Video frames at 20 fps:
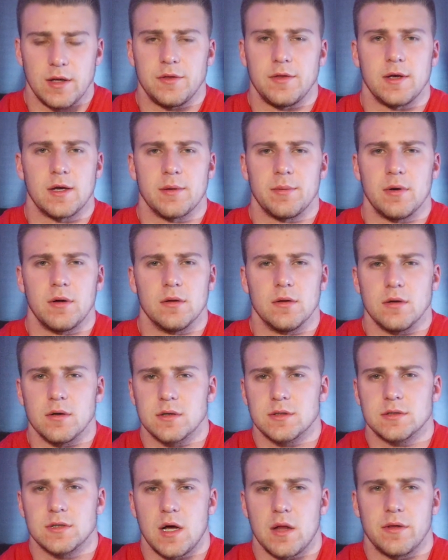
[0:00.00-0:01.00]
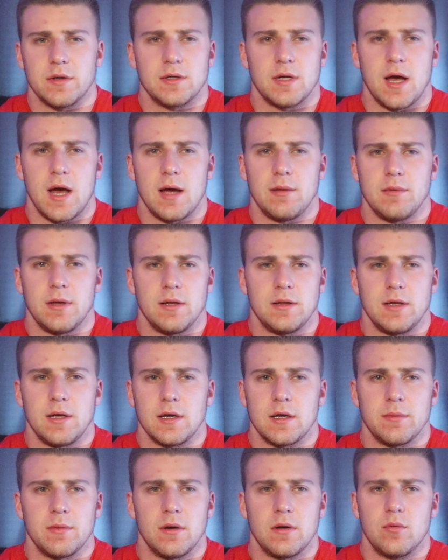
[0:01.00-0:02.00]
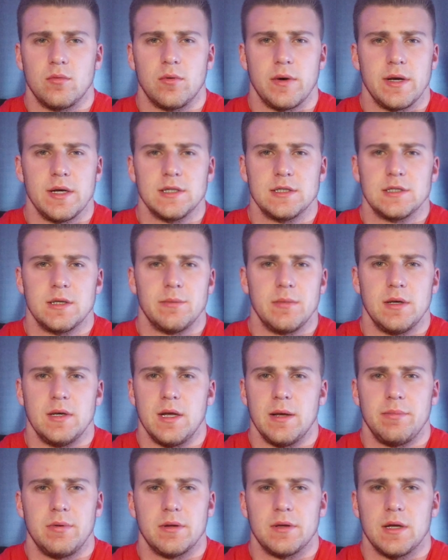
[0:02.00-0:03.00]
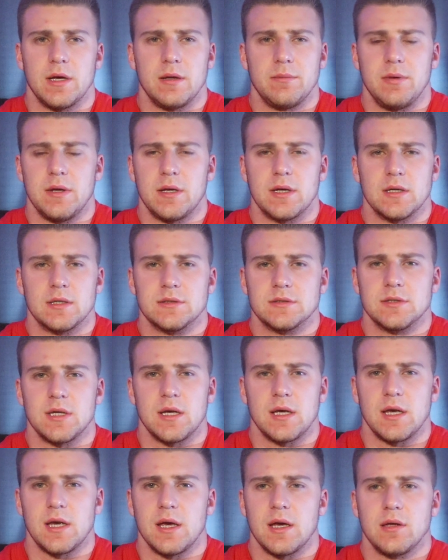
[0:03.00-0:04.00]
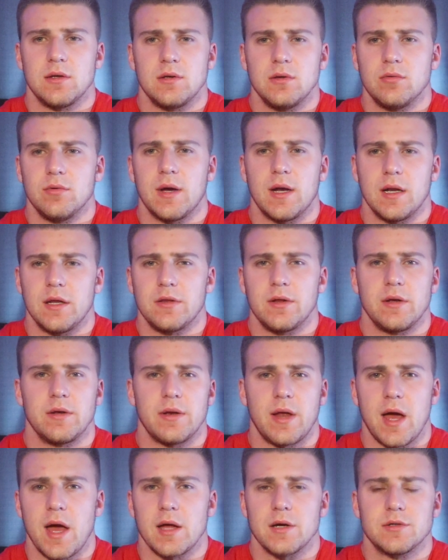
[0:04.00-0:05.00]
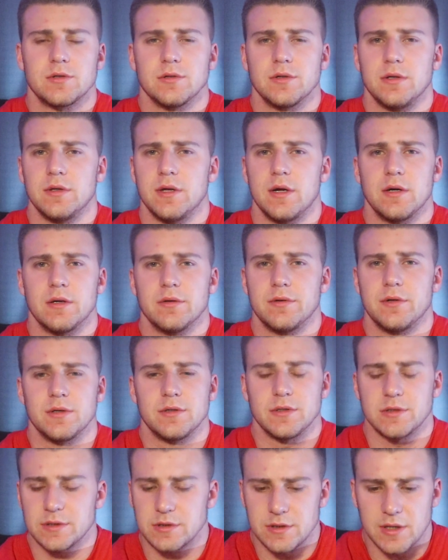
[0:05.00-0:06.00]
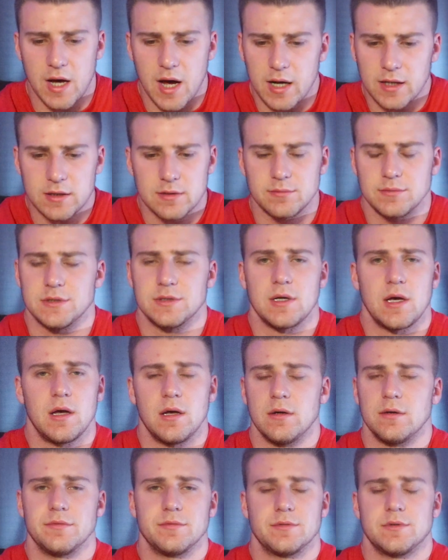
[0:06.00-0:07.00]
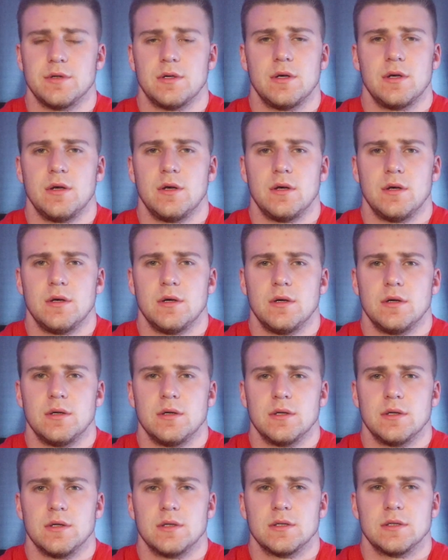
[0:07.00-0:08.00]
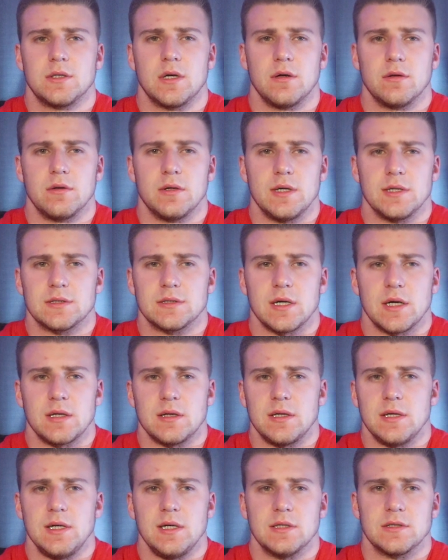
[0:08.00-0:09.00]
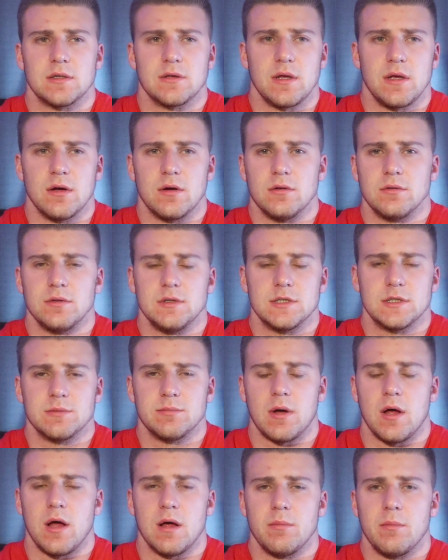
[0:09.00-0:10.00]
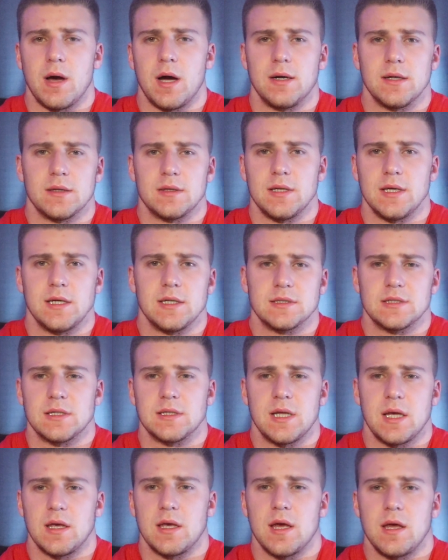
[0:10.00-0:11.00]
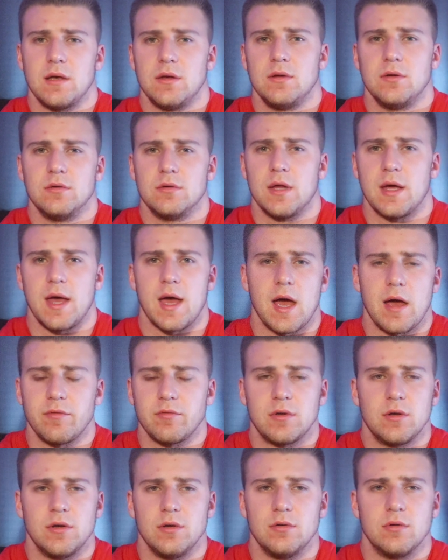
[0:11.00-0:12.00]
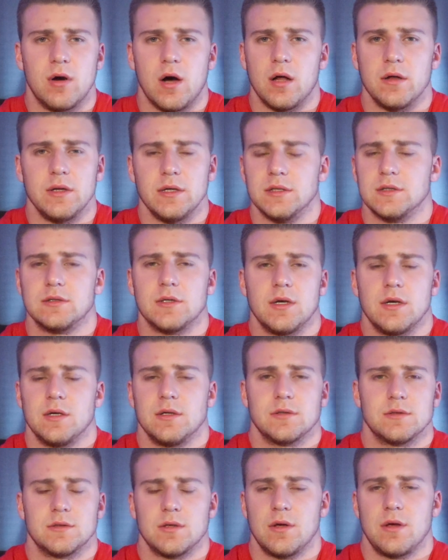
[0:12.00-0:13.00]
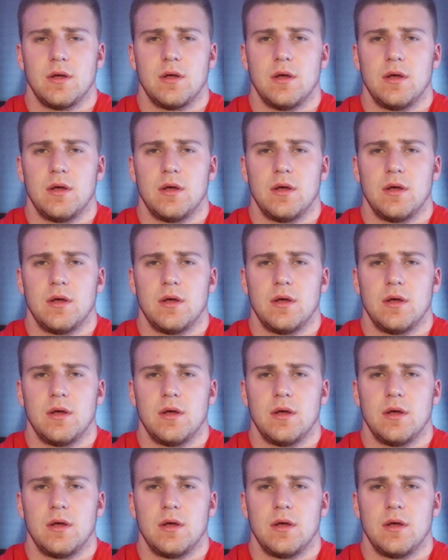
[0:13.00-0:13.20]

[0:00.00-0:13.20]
think about looks all the time, they think about ways to manipulate because they can't do anything naturally, they're just not themselves. So it's like these are the only small-minded things that they can do. They have to do all these things.